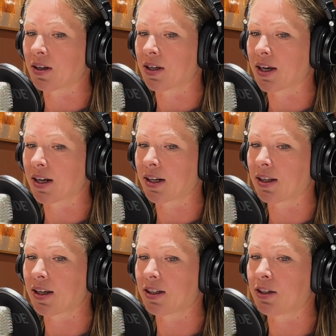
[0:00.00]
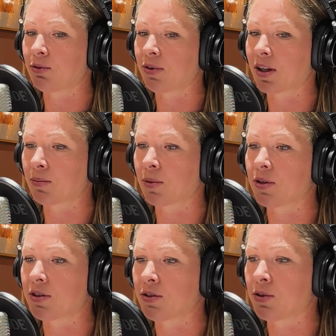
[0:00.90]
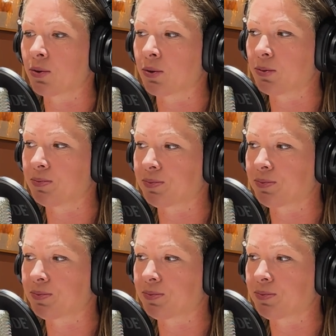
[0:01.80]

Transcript: getting that development to.